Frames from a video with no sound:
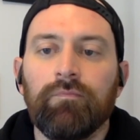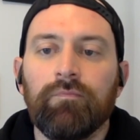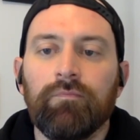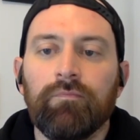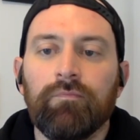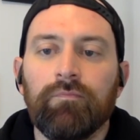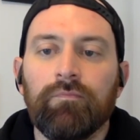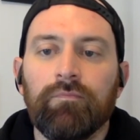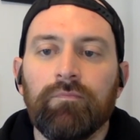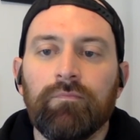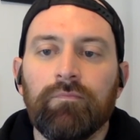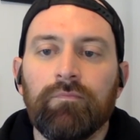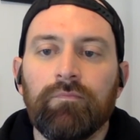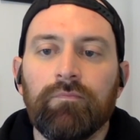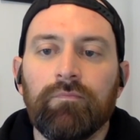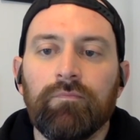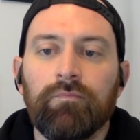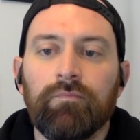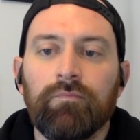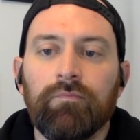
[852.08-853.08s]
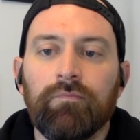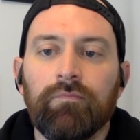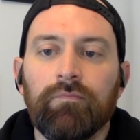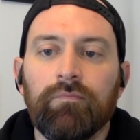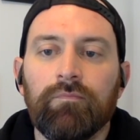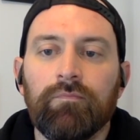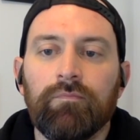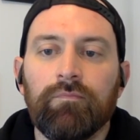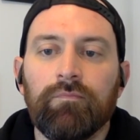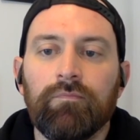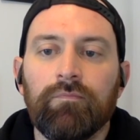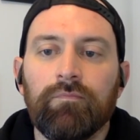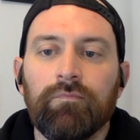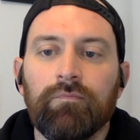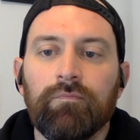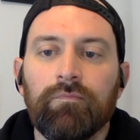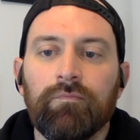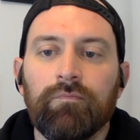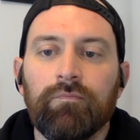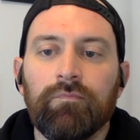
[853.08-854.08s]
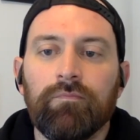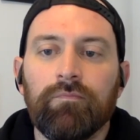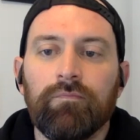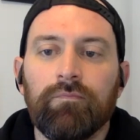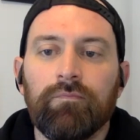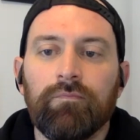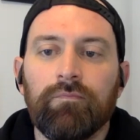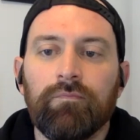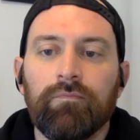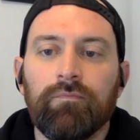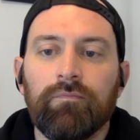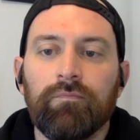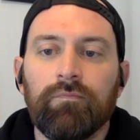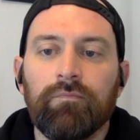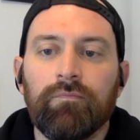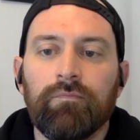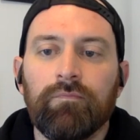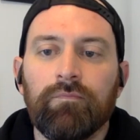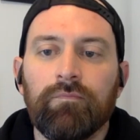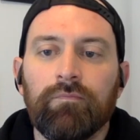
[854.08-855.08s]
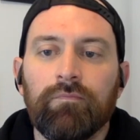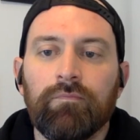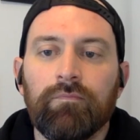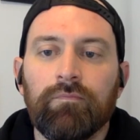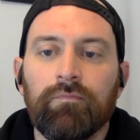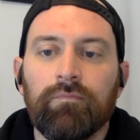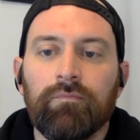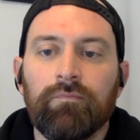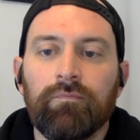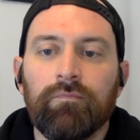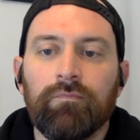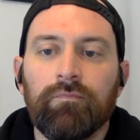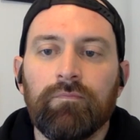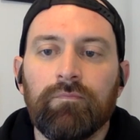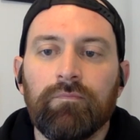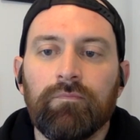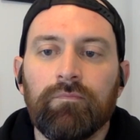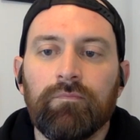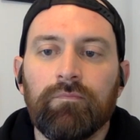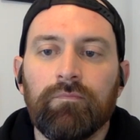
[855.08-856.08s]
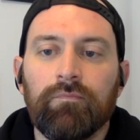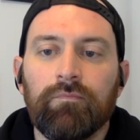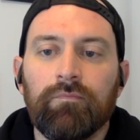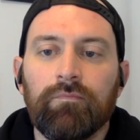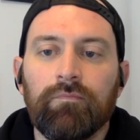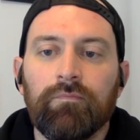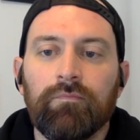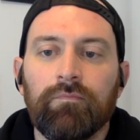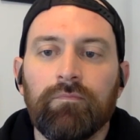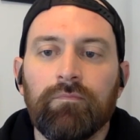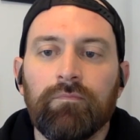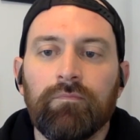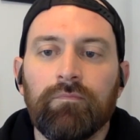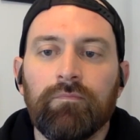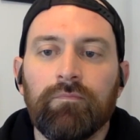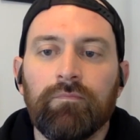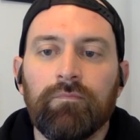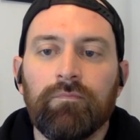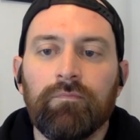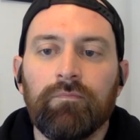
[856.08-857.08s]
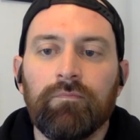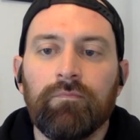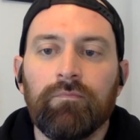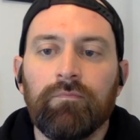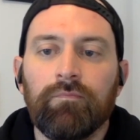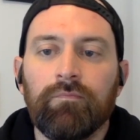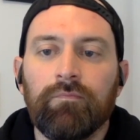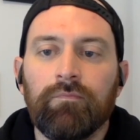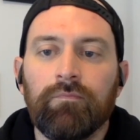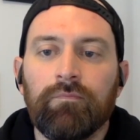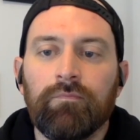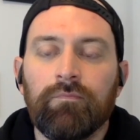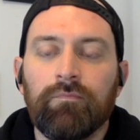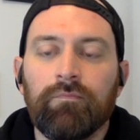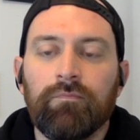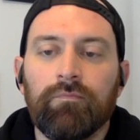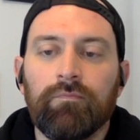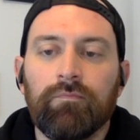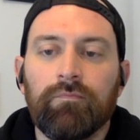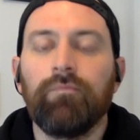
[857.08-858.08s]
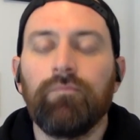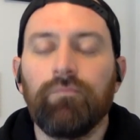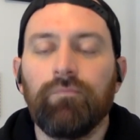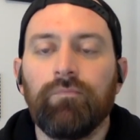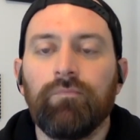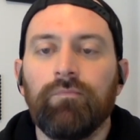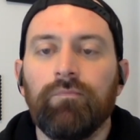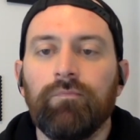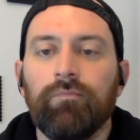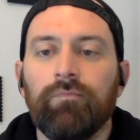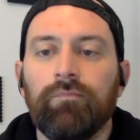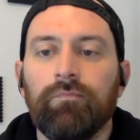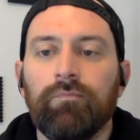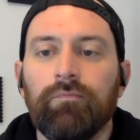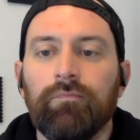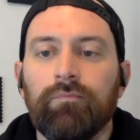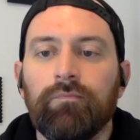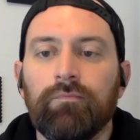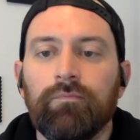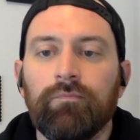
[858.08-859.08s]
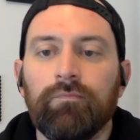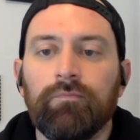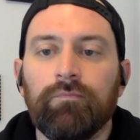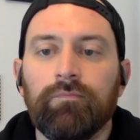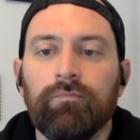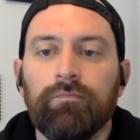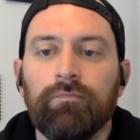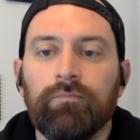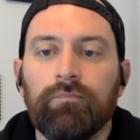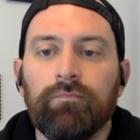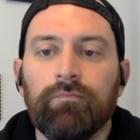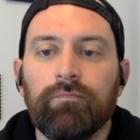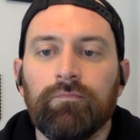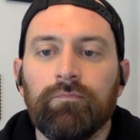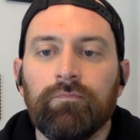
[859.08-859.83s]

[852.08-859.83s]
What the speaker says: (silent)